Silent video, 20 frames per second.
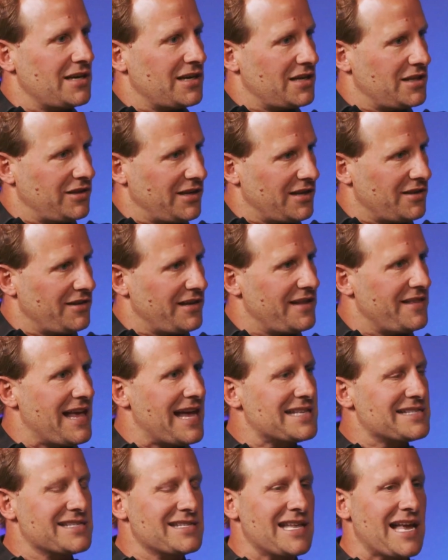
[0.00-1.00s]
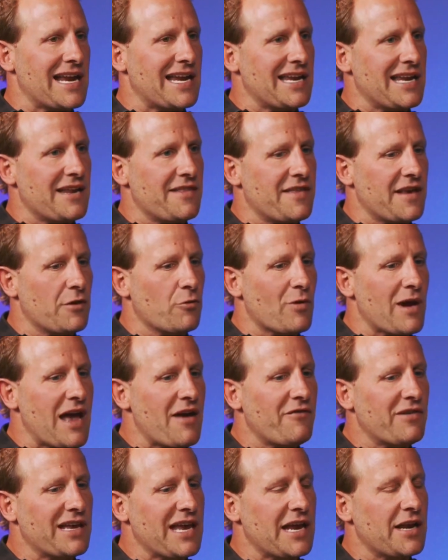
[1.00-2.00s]
clearly that's not anything we're
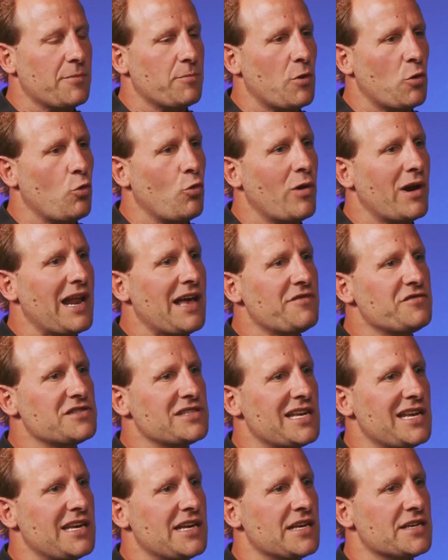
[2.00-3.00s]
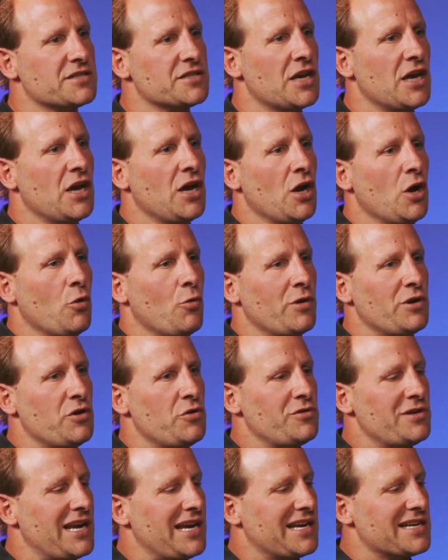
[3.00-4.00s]
advocating. But what I've seen is when you
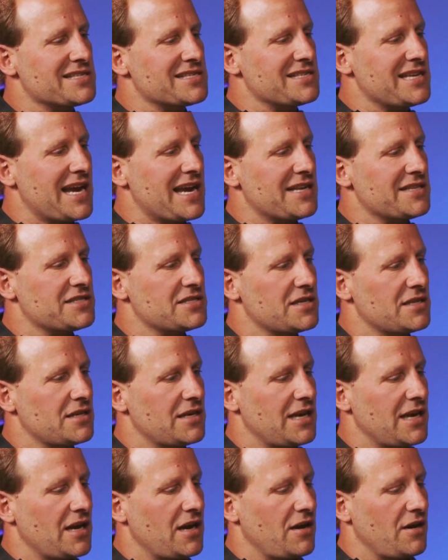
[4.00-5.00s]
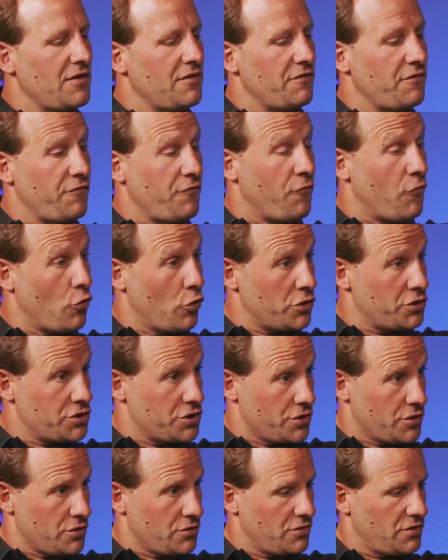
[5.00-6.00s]
take a stance for
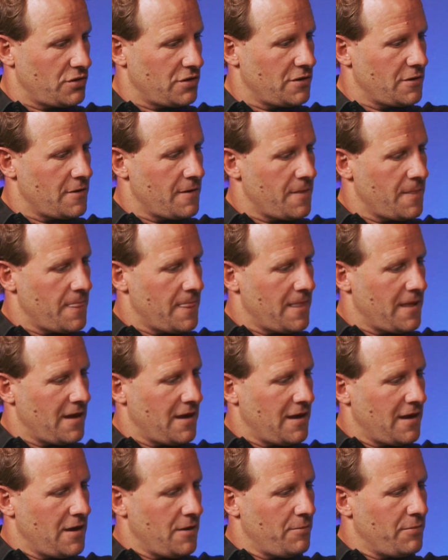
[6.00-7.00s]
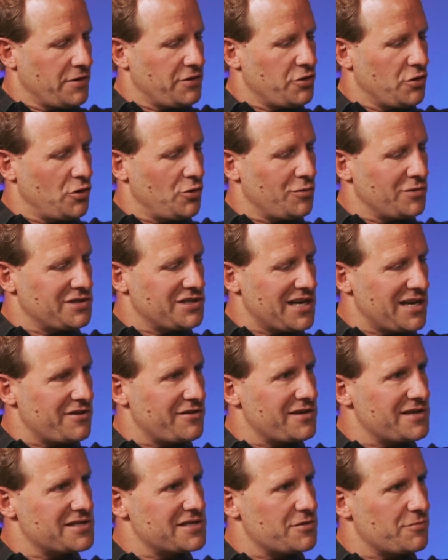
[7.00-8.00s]
truth, but do it with
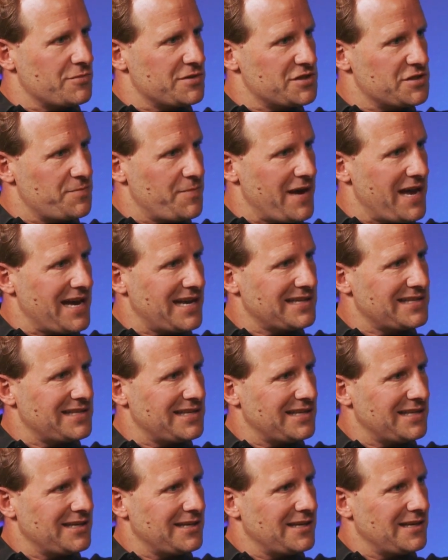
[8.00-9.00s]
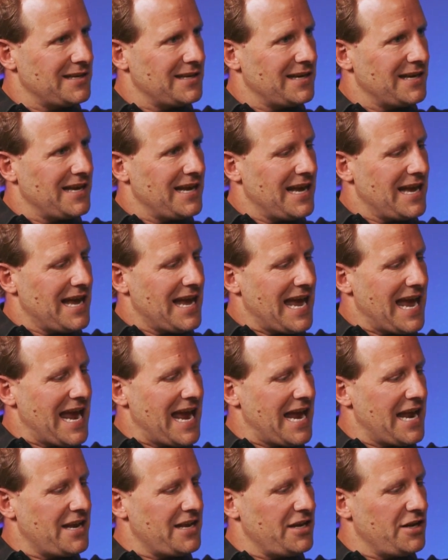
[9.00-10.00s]
gentleness and respect,
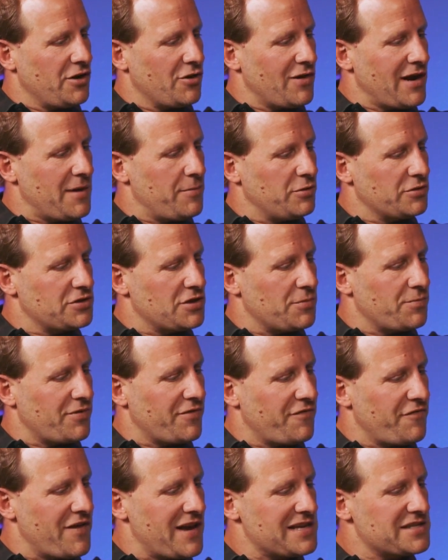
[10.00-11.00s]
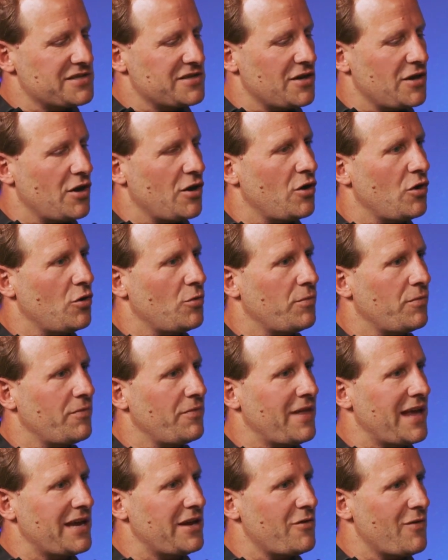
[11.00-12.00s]
and you're able to profess the hope
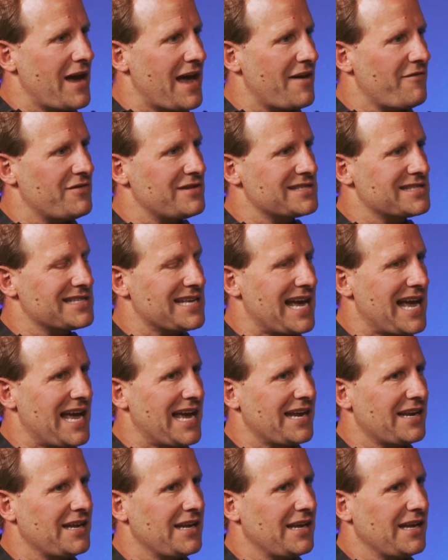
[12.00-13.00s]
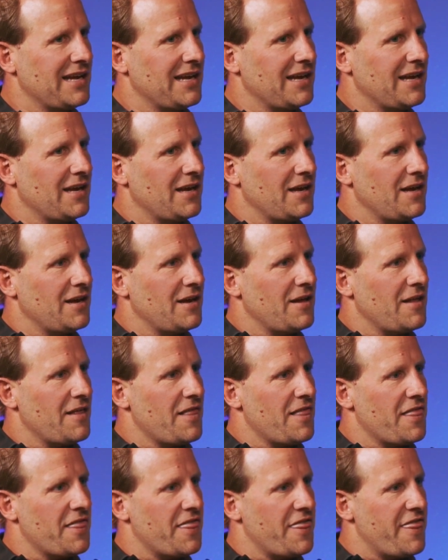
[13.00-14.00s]
that you have inside,
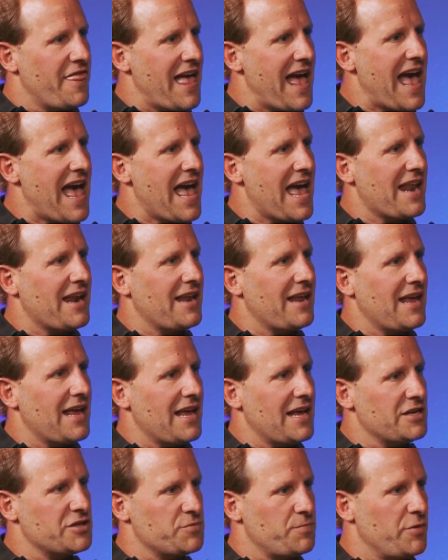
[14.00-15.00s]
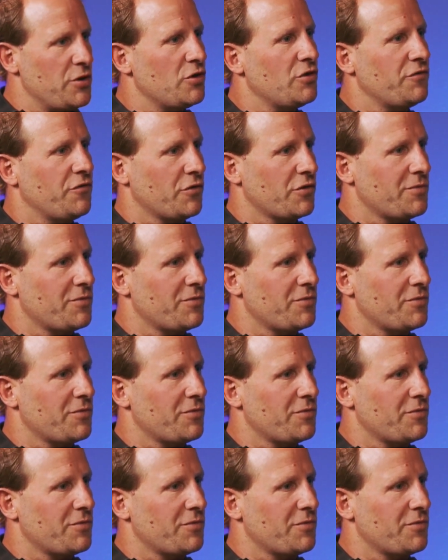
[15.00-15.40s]
that is beautiful to